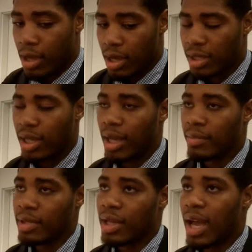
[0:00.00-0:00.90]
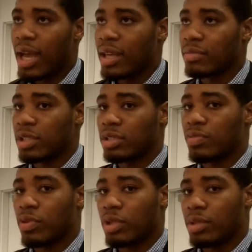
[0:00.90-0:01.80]
I mean, I am
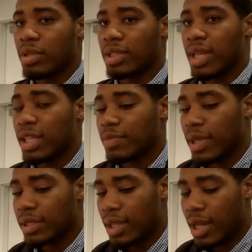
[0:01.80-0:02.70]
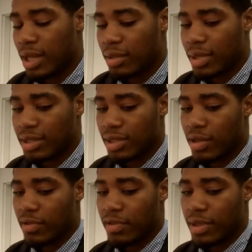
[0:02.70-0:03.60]
disappointed because I expect a lot out of
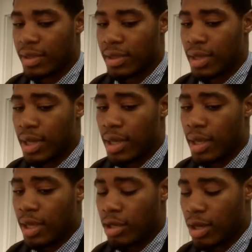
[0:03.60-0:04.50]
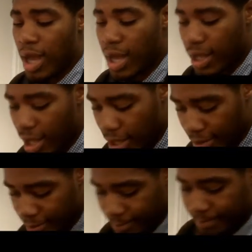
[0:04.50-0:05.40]
myself. And, you know, I
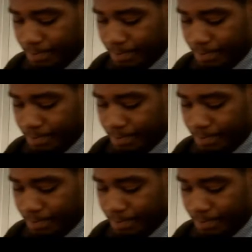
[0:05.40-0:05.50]
can't